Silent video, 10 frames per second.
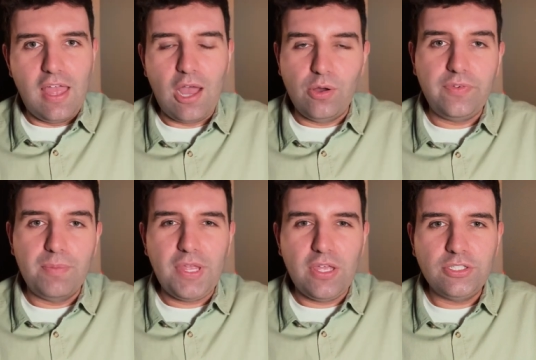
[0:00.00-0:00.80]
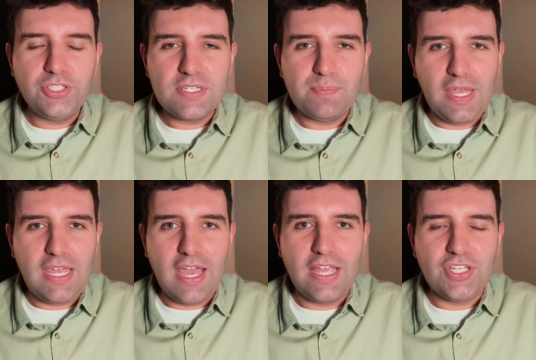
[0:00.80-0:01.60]
However, beyond just
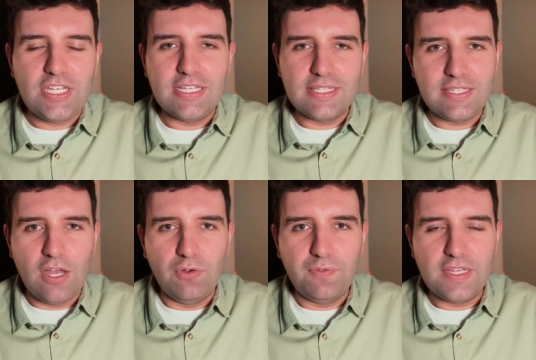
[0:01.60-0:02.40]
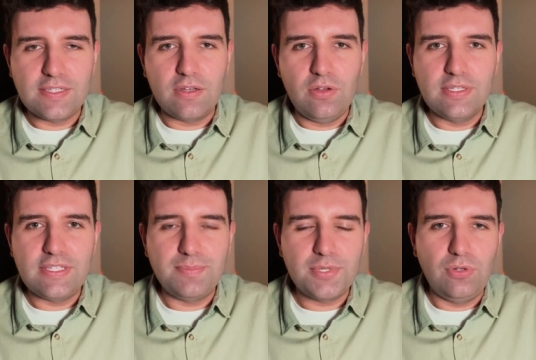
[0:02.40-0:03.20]
pH in itself, there's a
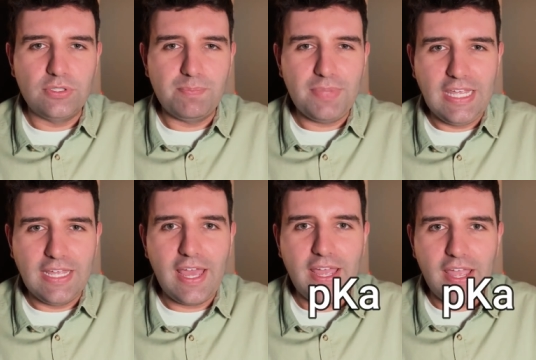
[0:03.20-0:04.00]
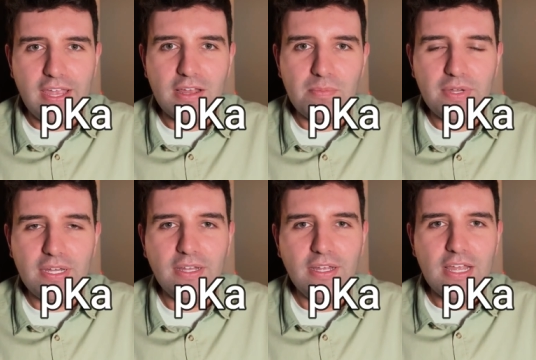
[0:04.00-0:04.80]
concept called a pKa
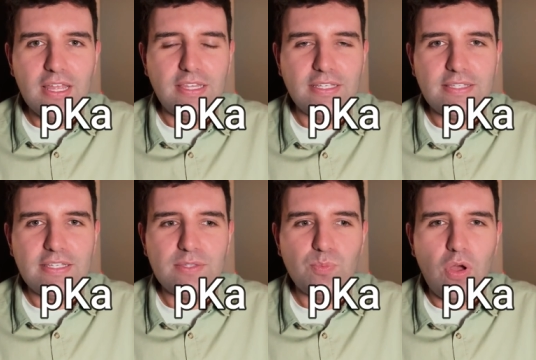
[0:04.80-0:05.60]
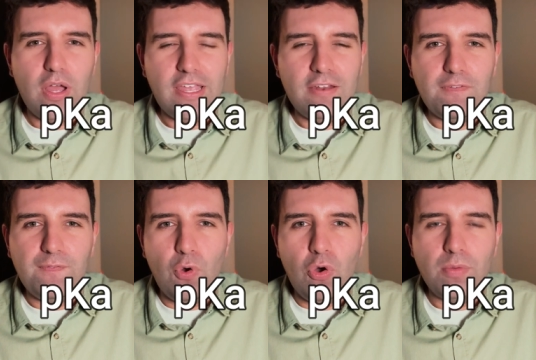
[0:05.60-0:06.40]
number. This is what
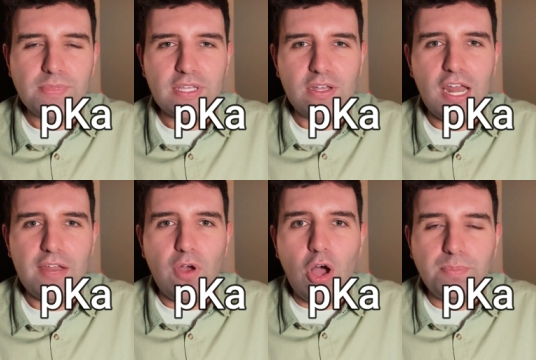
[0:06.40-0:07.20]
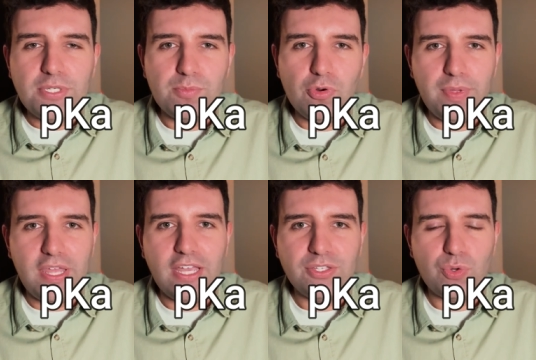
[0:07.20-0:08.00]
informs the kind of optimal
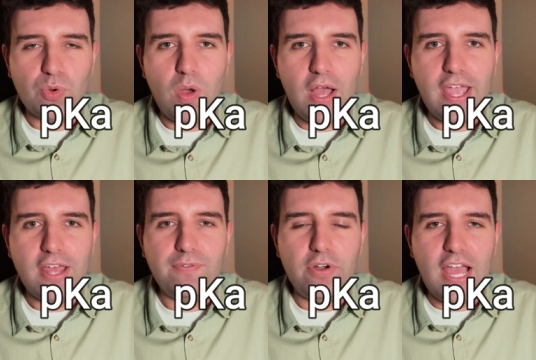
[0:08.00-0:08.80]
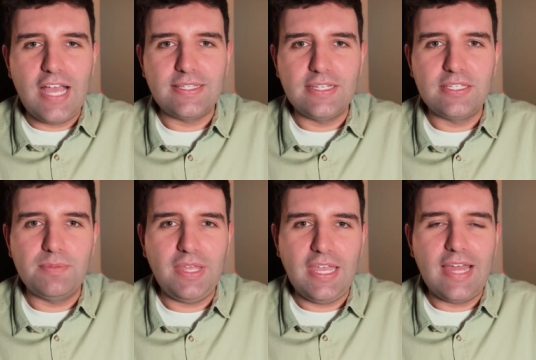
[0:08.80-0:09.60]
pH required for an acid to
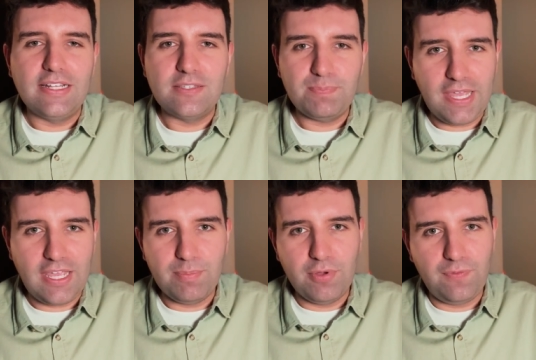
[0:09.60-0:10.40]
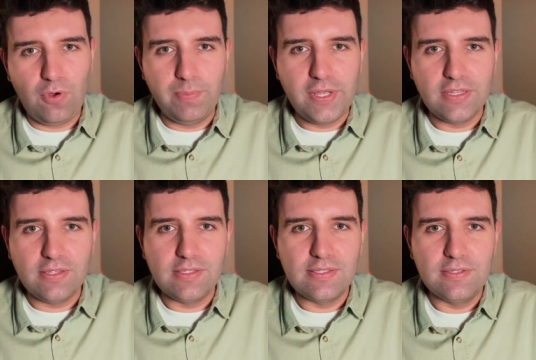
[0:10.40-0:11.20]
be at its peak
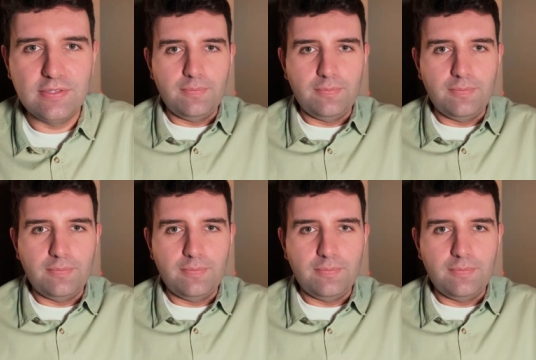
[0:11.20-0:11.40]
performance.